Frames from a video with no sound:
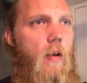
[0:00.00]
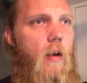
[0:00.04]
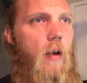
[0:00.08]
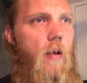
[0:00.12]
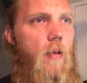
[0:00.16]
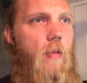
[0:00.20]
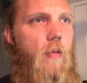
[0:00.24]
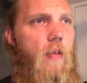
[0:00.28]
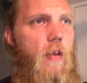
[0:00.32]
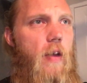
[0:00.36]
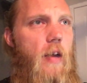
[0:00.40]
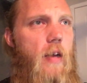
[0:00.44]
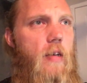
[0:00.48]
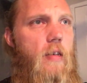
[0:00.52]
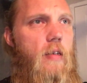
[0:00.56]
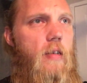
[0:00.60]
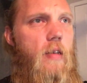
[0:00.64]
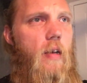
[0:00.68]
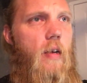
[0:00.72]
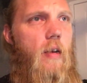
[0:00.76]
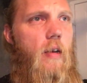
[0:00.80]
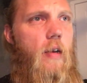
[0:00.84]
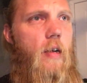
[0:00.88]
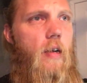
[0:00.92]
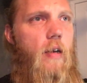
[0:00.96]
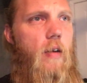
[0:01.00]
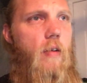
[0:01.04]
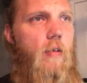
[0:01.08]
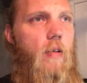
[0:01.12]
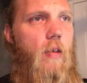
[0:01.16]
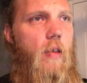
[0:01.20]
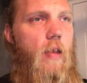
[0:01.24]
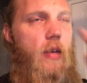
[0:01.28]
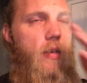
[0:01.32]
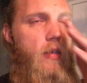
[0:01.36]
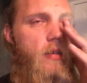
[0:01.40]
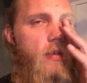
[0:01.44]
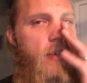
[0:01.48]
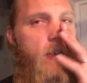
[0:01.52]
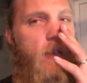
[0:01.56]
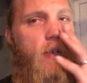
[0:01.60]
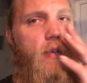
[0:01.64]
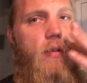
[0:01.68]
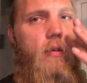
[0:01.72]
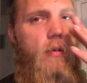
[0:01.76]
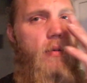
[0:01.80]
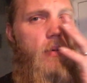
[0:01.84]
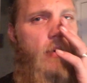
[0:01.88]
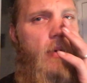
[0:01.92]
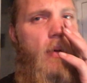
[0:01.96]
on things to, you know, things to
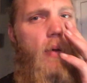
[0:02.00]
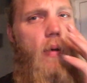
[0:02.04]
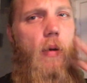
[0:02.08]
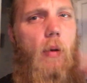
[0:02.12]
do,